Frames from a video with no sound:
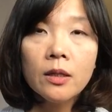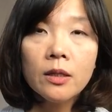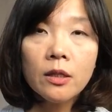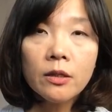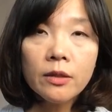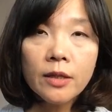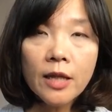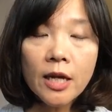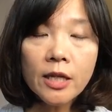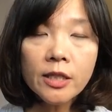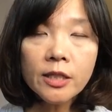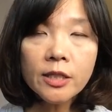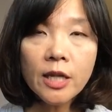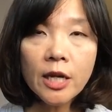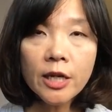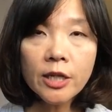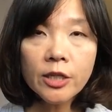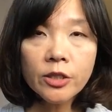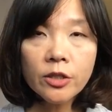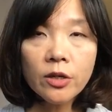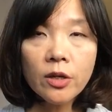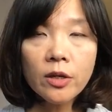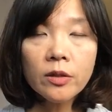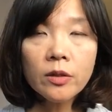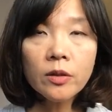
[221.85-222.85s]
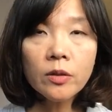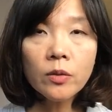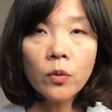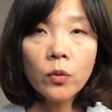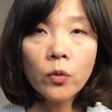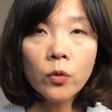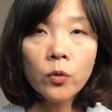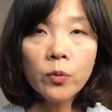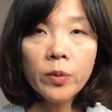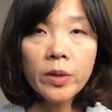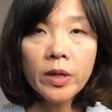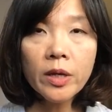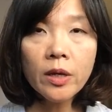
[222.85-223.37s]
The next section
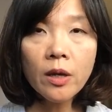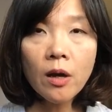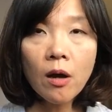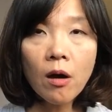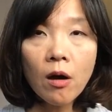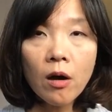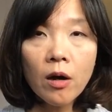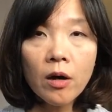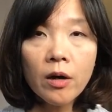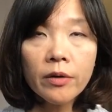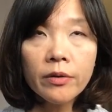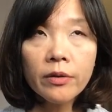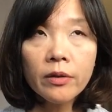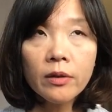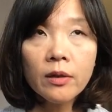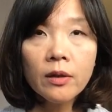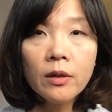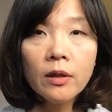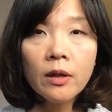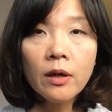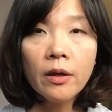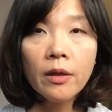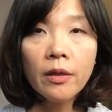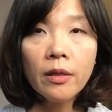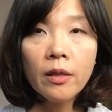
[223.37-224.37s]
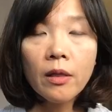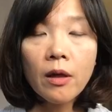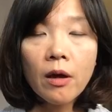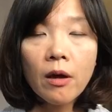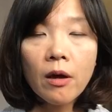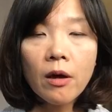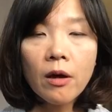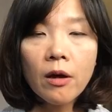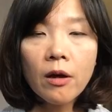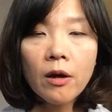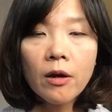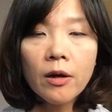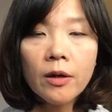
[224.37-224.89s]
will be on
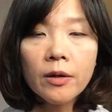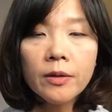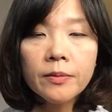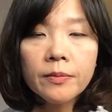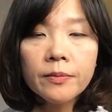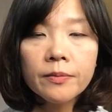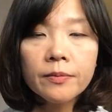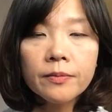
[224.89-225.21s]
the